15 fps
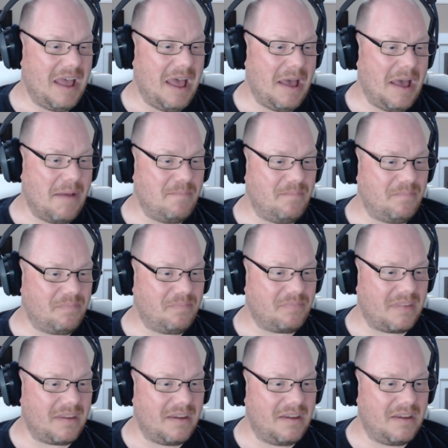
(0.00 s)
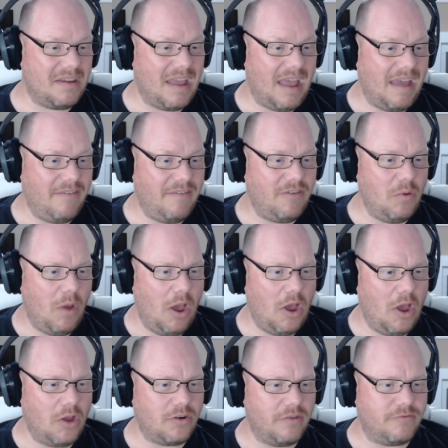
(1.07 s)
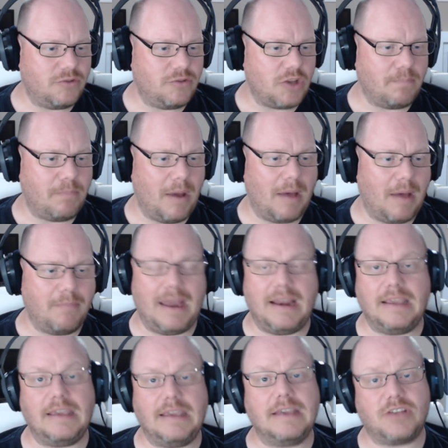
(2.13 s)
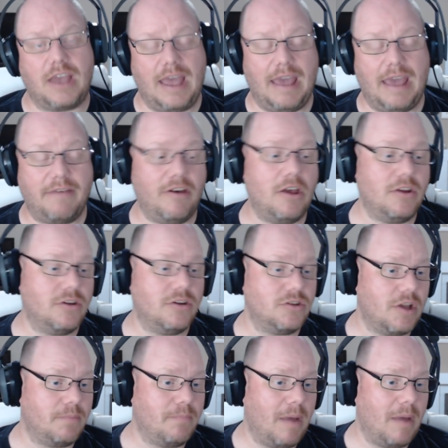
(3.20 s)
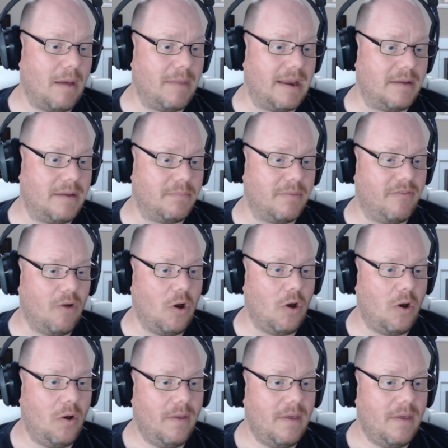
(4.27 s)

Have you heard of Tub Bar Manor? Yes, I have heard of Tub Bar Manor before.